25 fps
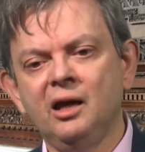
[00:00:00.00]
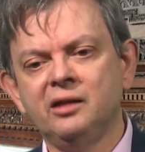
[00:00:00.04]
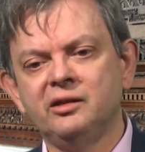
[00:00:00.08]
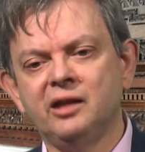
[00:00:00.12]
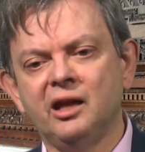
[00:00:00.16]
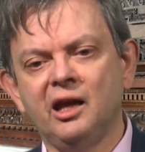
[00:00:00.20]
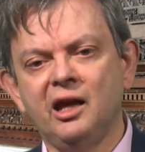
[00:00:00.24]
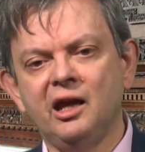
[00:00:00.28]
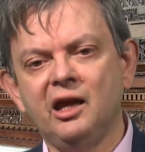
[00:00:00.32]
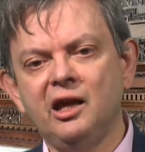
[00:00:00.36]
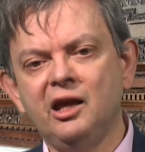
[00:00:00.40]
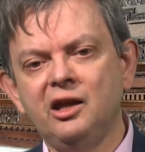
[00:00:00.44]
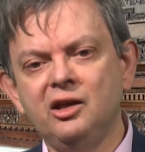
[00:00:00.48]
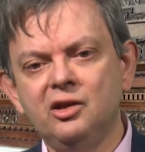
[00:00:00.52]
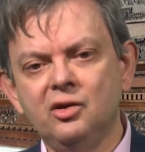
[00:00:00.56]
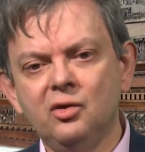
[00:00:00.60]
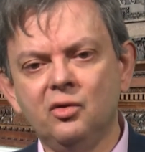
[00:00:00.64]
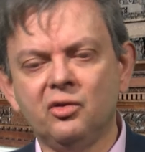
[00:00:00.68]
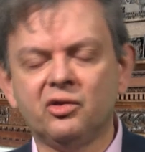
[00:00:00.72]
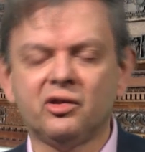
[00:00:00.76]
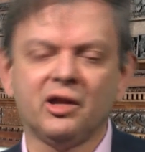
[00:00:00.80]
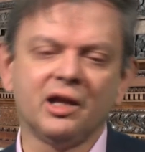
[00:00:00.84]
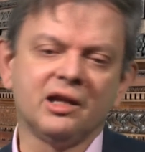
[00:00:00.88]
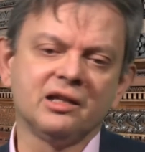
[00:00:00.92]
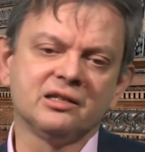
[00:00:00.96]
The
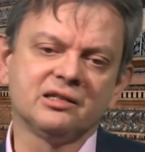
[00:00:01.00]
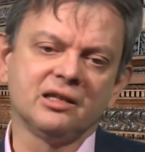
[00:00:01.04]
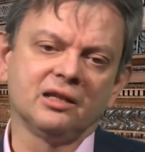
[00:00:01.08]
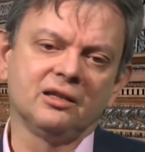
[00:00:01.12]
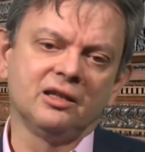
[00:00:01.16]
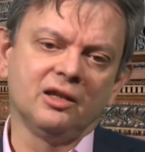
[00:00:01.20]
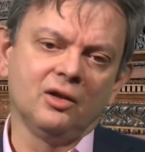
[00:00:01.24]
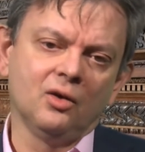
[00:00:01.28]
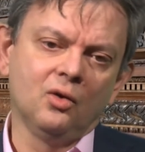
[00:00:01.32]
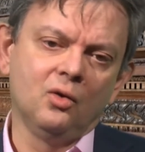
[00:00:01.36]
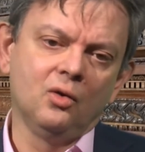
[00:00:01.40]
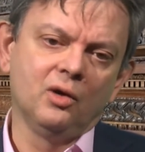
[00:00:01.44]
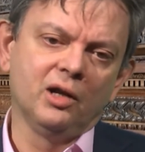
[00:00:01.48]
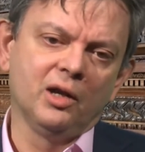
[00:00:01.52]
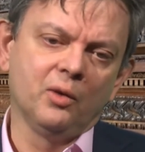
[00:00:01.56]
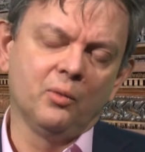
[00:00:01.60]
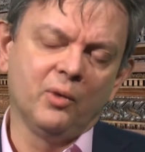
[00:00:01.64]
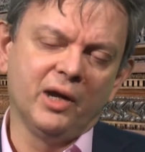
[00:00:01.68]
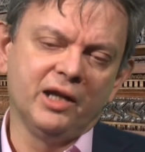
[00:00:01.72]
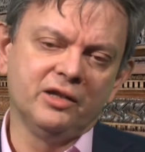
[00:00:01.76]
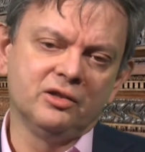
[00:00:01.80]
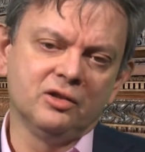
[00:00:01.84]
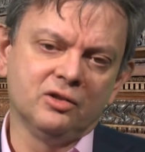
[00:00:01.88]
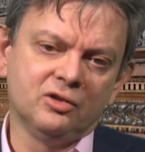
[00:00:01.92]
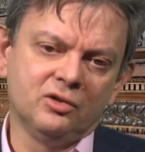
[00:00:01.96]
EU thinks that the only
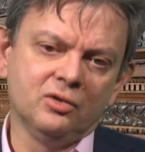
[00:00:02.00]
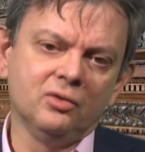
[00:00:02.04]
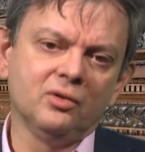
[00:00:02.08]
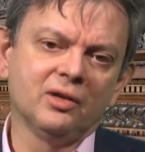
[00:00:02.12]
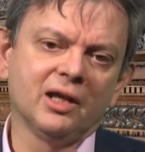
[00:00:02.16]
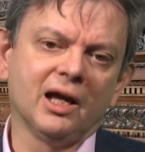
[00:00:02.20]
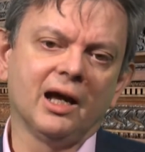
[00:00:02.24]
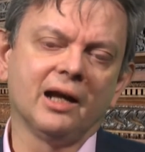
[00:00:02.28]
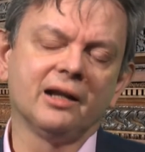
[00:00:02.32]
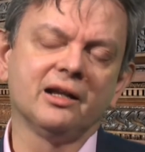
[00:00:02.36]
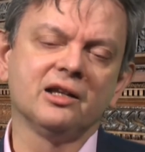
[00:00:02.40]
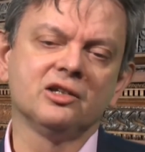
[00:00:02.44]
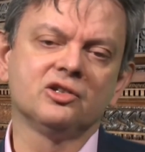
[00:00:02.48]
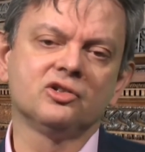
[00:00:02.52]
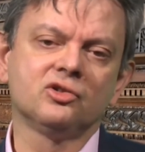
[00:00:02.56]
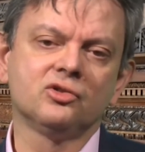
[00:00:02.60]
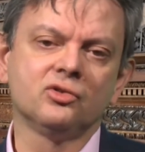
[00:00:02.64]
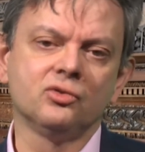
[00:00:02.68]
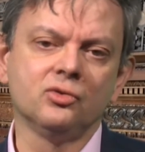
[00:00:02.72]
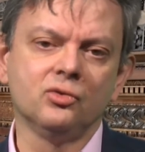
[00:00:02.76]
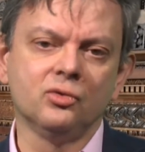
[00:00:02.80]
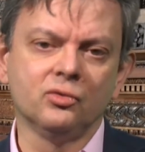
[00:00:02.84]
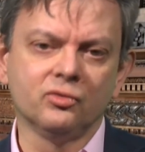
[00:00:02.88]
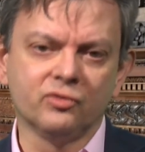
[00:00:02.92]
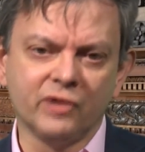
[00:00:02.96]
way to do that is
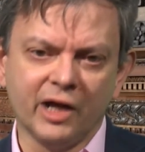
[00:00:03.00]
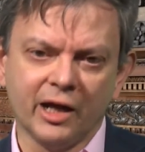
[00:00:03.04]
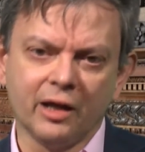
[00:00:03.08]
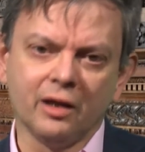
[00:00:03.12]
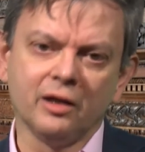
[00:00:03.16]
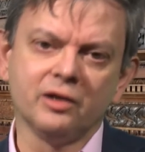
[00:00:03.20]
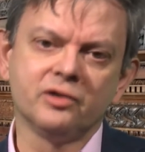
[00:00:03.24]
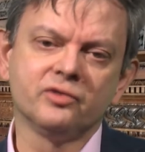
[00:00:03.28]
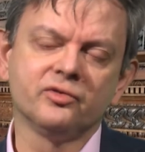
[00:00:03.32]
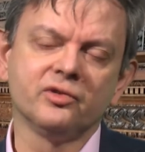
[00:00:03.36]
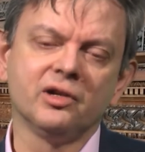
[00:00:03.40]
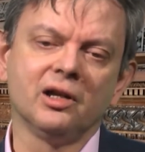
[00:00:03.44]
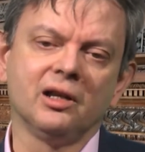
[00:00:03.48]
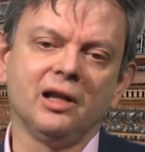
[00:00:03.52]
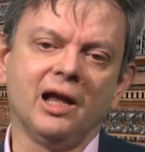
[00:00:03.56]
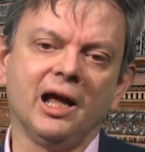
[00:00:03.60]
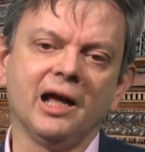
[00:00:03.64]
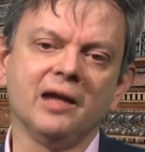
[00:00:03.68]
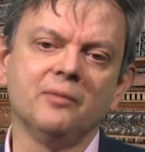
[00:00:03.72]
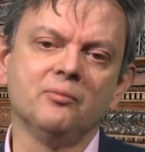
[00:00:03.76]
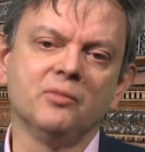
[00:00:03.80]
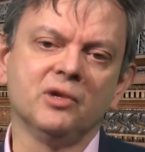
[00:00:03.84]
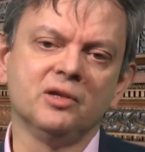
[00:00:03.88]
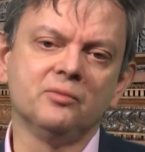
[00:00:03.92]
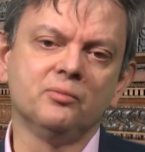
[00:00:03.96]
through regulatory
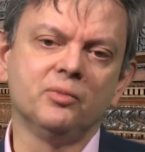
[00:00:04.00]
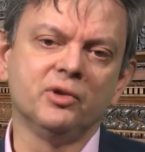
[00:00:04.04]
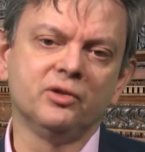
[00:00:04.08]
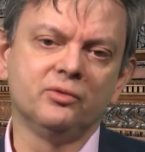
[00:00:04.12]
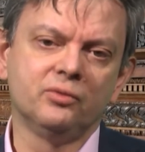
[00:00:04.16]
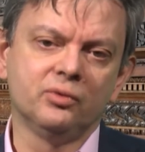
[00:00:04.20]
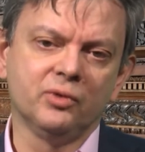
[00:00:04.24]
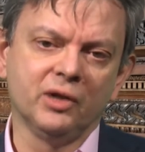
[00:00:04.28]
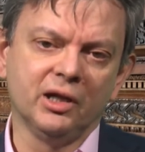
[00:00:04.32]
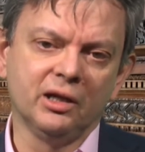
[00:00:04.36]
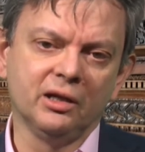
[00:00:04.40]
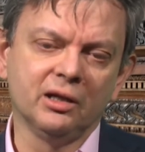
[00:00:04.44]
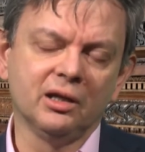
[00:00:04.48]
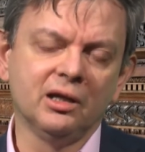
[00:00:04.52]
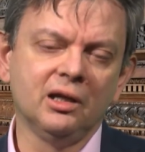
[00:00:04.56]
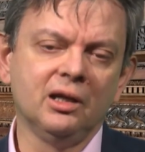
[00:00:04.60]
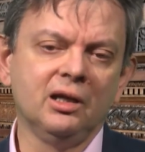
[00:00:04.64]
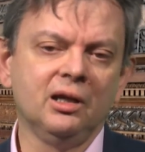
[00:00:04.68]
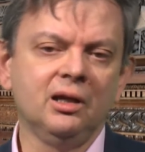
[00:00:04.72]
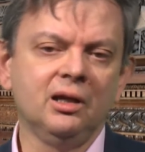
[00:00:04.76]
alignment between